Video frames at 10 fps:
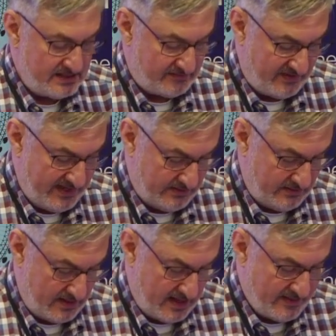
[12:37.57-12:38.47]

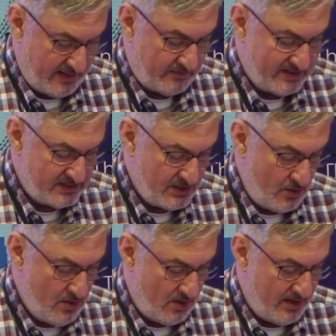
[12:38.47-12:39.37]
feel that there is no
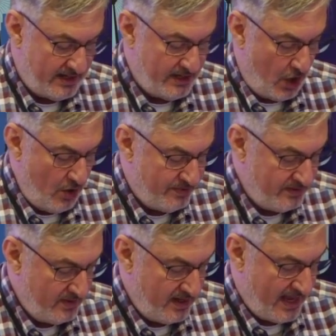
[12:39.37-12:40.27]
longer an
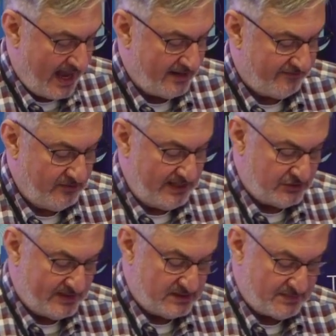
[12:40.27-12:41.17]
open and fully
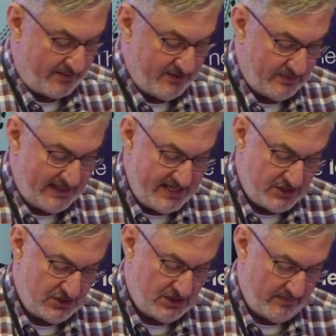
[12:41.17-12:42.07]
transparent
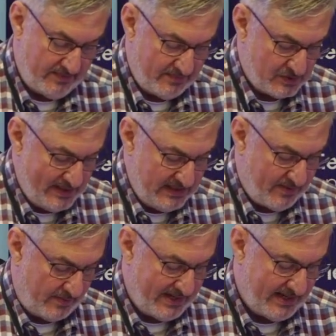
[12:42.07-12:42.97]
relationship between the
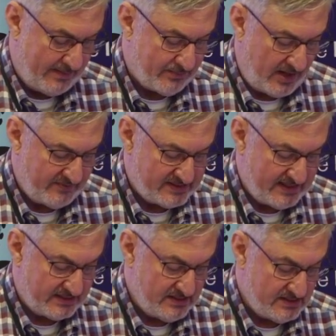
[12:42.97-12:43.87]
public and private
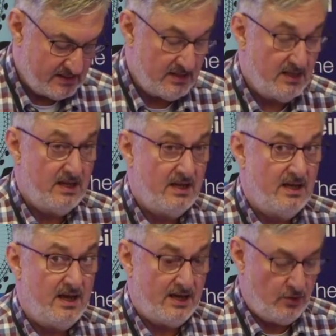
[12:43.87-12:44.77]
sectors,
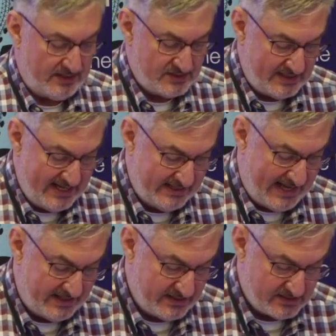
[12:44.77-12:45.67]
according to Ian
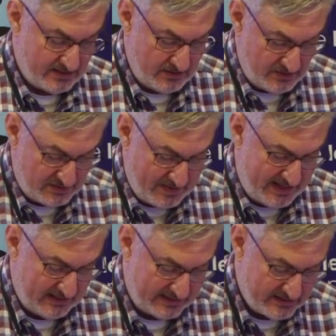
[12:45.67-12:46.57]
Anderson, who's
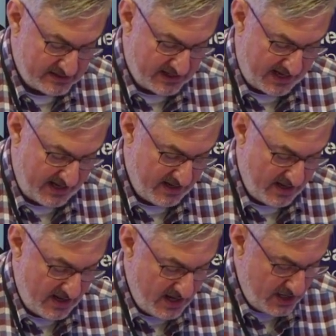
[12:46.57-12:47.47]
speaking later today,
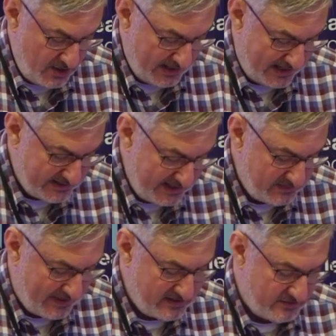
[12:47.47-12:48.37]
who led an
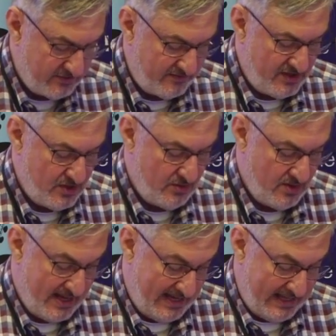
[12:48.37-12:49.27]
independent review
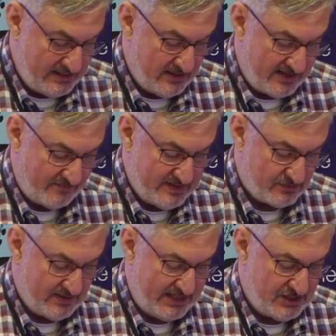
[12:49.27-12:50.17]
into the government's
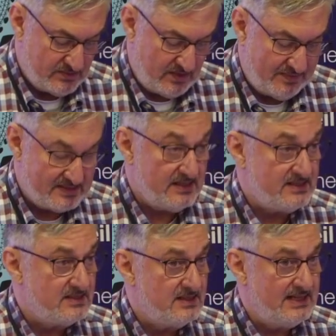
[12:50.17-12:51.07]
relations with
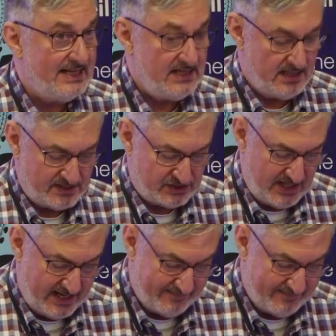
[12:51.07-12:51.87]
business late last year.